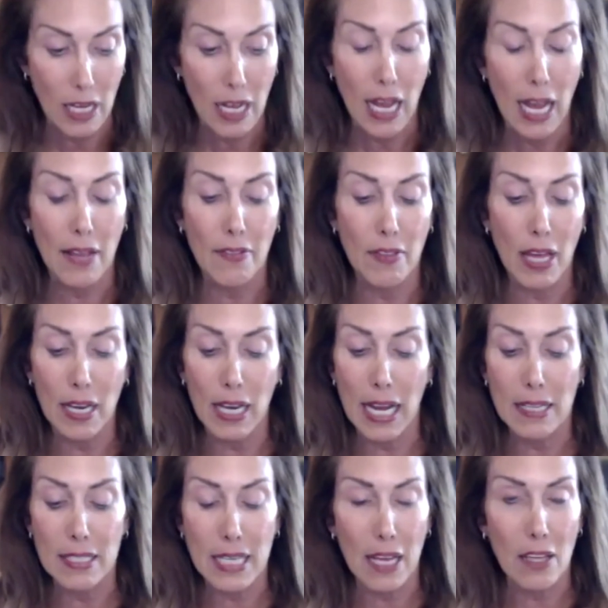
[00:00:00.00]
And then,
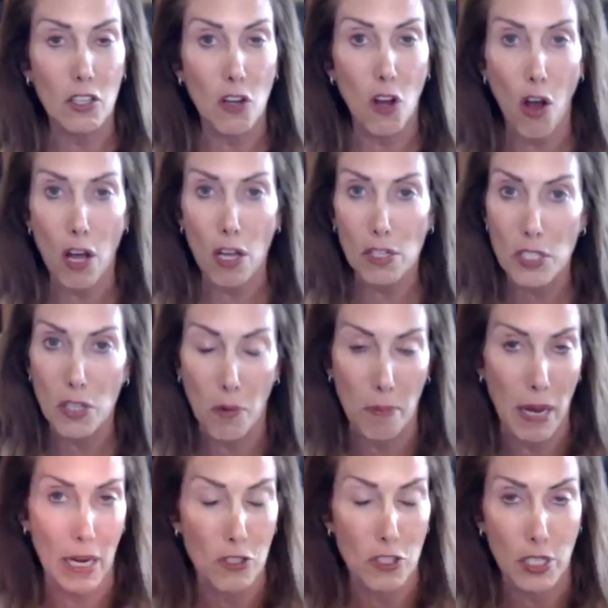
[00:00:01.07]
as Alan also
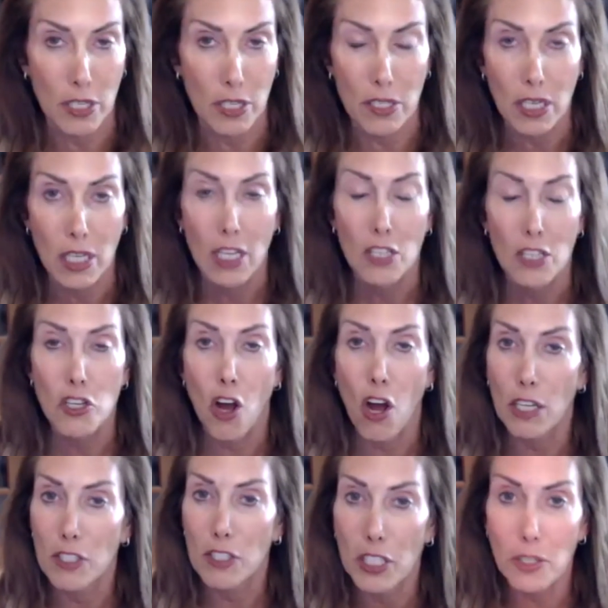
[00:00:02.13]
mentioned,
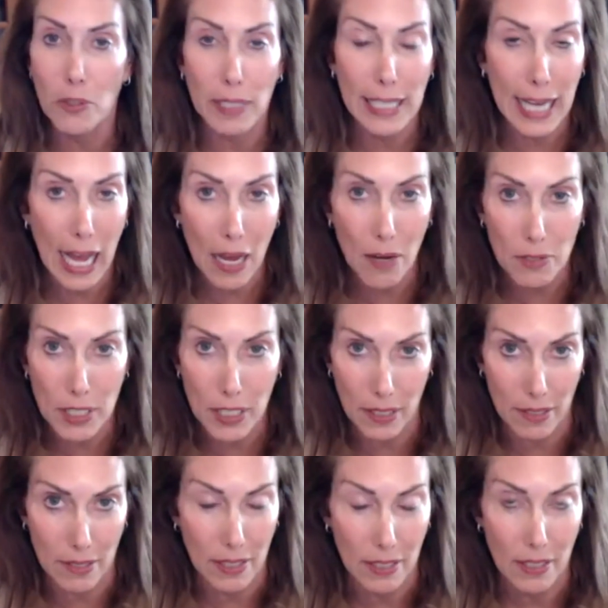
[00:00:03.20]
talk to your
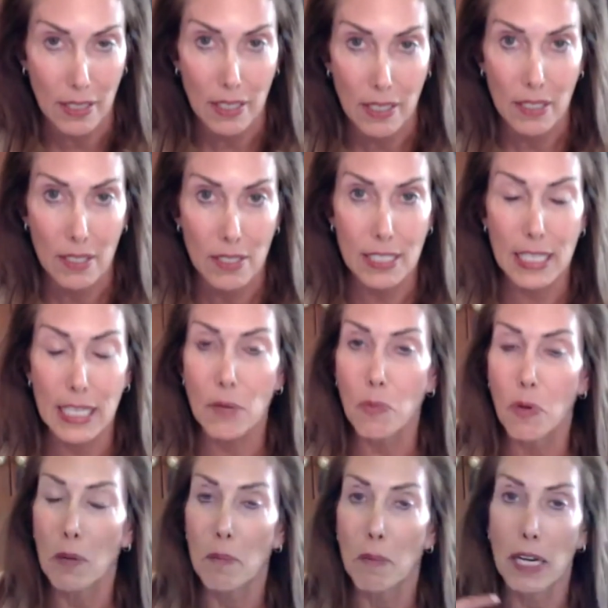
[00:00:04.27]
accountant. See
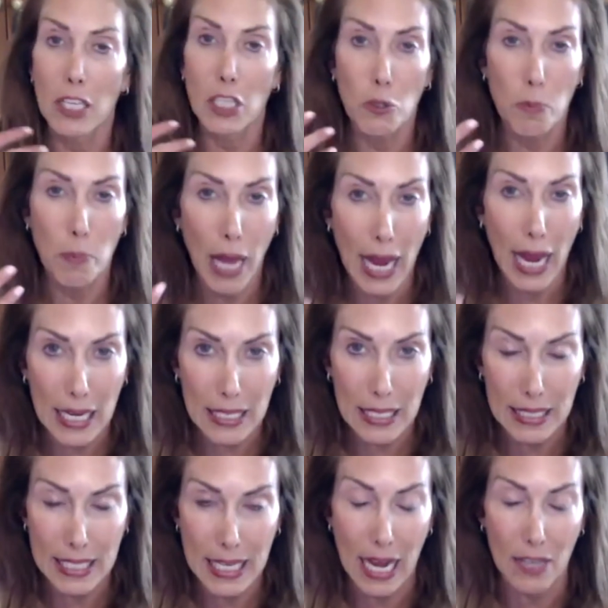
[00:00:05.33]
what money you paid in
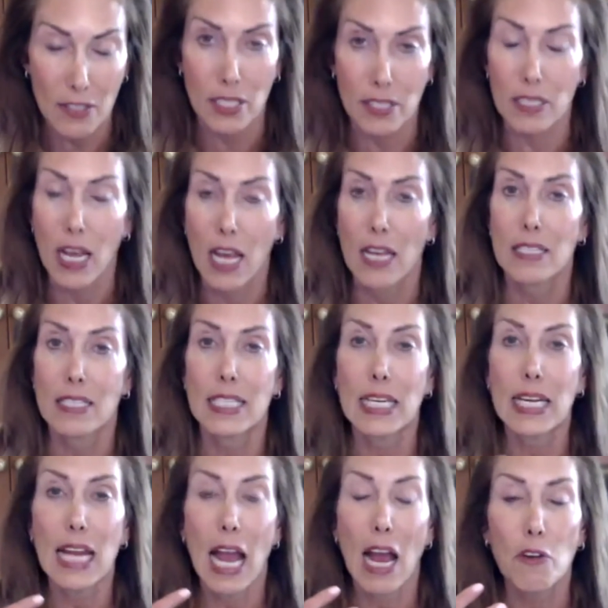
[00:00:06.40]
taxes.
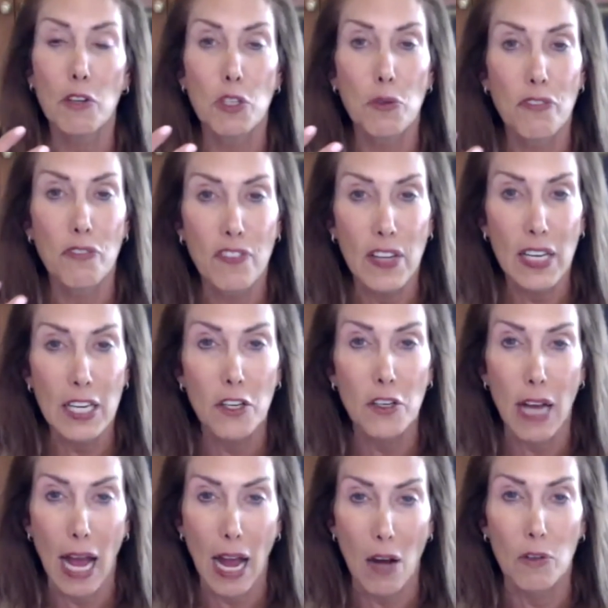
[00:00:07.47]
See how you figured
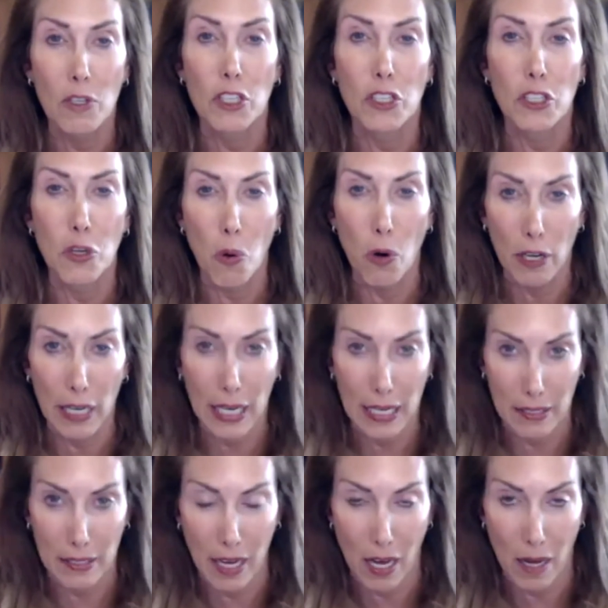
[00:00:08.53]
out your
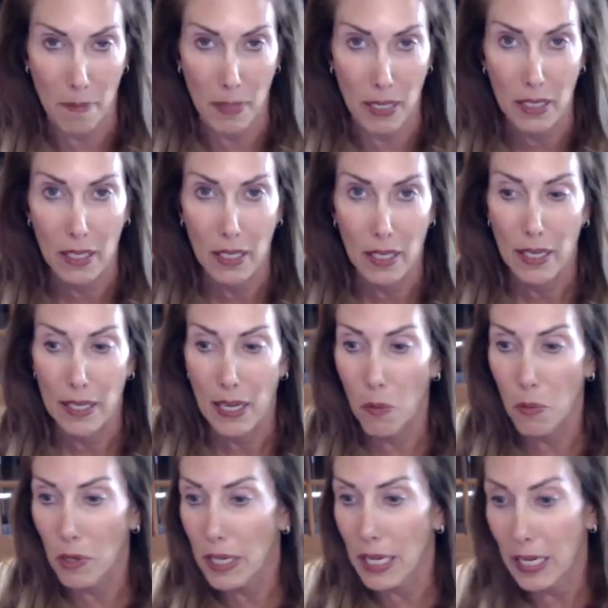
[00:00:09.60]
income. Now,
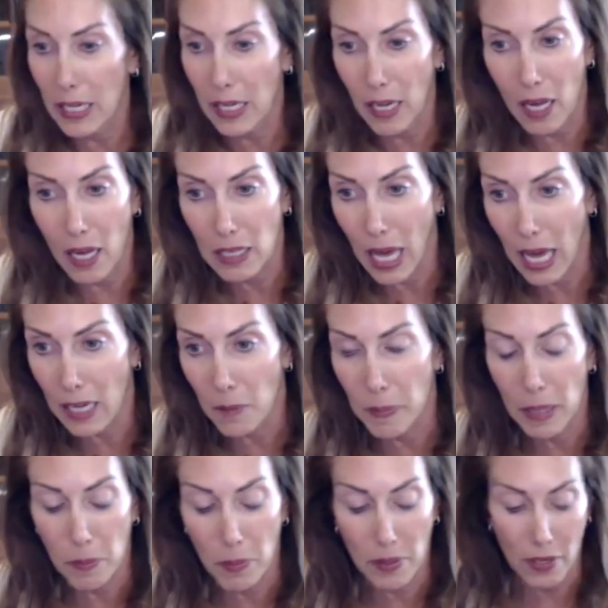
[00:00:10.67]
we're getting a lot of
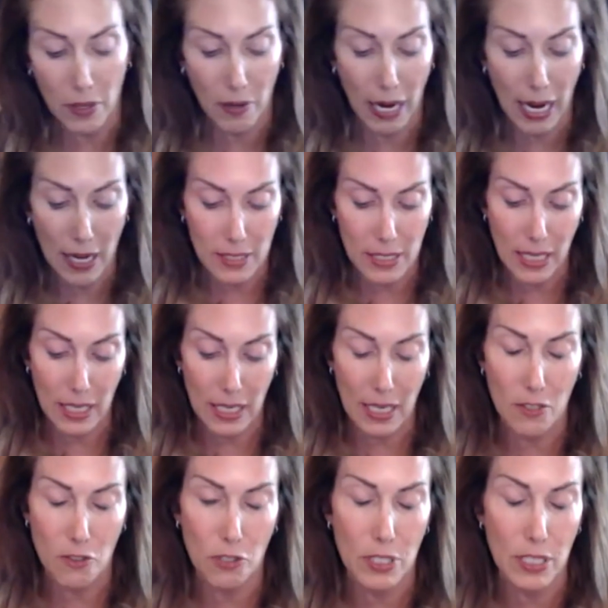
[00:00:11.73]
people that are asking
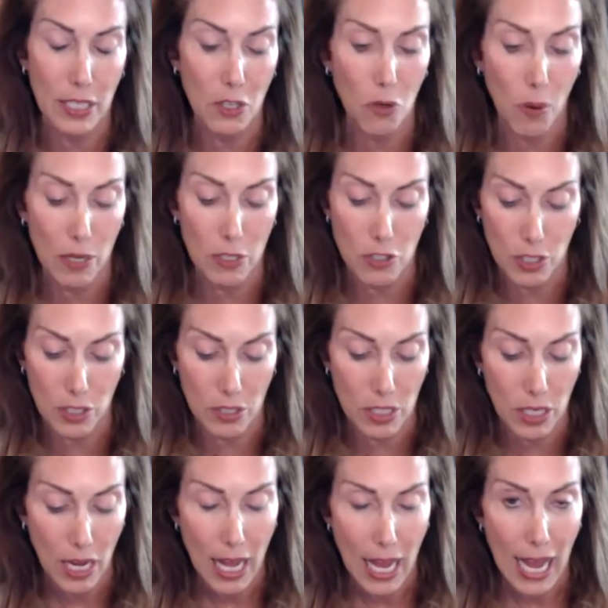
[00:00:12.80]
interesting questions.
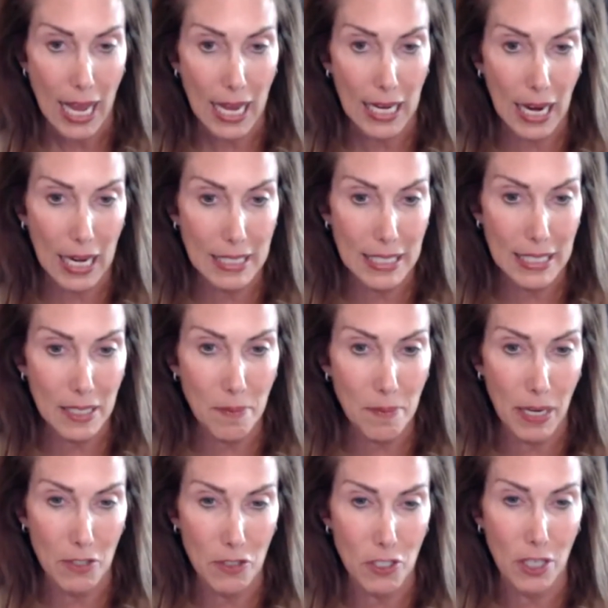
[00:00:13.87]
And I did
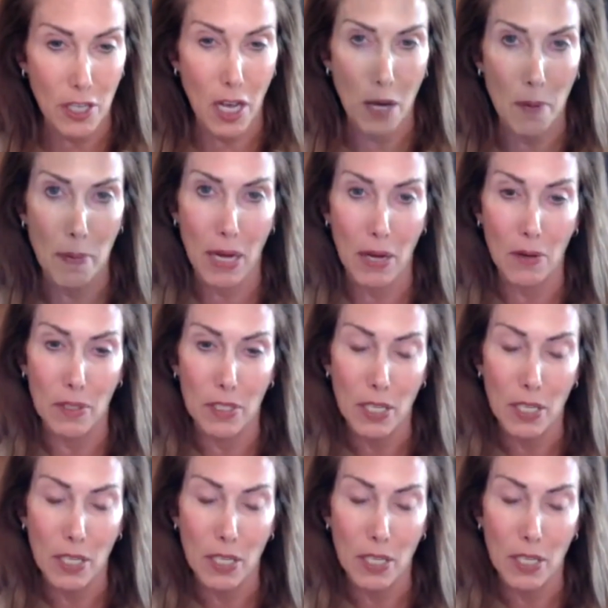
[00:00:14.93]
mention about